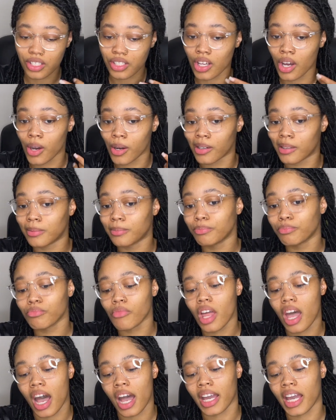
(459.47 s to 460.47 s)
So
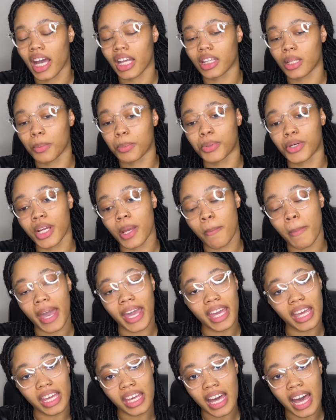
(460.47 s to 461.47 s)
I got the
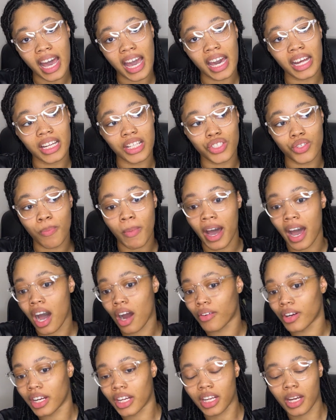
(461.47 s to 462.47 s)
pre-made kind that you buy
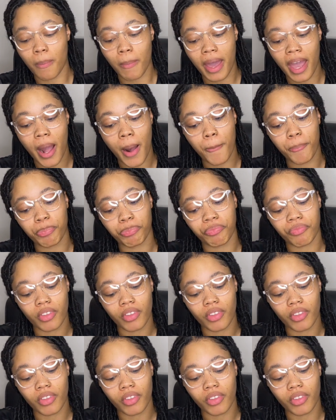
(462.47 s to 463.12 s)
already in the pack.